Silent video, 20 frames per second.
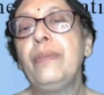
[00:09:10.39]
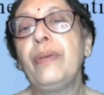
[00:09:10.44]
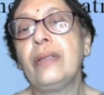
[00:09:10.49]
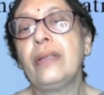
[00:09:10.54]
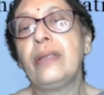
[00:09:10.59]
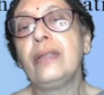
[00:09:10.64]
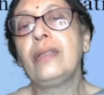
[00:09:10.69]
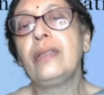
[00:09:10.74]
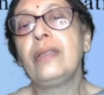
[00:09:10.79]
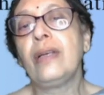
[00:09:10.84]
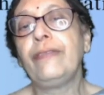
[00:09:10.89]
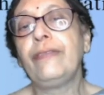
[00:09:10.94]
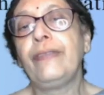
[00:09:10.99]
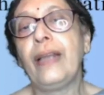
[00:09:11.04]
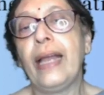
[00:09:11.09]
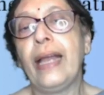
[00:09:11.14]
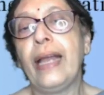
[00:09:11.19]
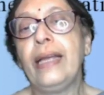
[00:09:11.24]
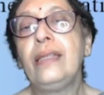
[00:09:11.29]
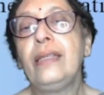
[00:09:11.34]
presence of
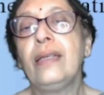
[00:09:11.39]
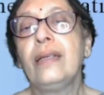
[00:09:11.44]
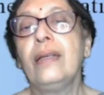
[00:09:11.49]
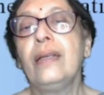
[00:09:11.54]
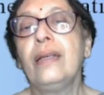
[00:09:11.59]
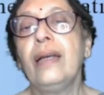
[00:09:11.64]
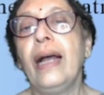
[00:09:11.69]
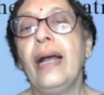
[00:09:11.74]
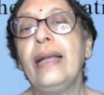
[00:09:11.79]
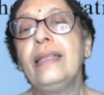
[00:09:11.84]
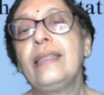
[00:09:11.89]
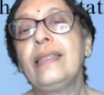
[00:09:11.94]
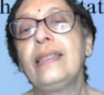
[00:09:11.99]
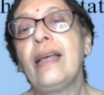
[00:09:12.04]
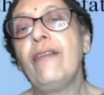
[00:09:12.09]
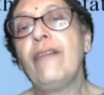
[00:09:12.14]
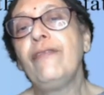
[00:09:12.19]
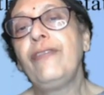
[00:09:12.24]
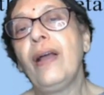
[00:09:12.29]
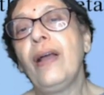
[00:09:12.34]
light, and
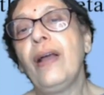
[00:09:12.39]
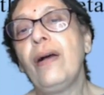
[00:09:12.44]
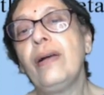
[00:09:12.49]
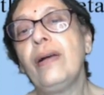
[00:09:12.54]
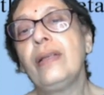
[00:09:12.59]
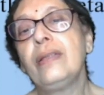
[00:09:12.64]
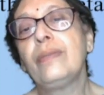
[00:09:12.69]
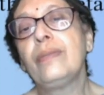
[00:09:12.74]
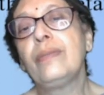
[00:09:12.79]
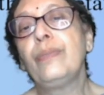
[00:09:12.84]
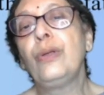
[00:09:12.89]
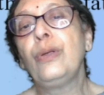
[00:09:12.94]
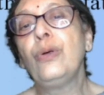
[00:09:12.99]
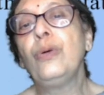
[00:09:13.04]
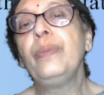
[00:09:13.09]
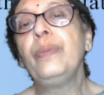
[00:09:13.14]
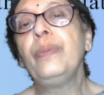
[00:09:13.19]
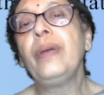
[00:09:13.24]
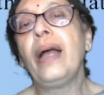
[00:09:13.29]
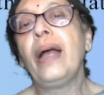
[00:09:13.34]
some flowers
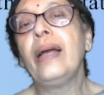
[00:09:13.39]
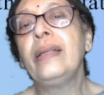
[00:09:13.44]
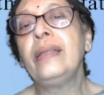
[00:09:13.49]
bloom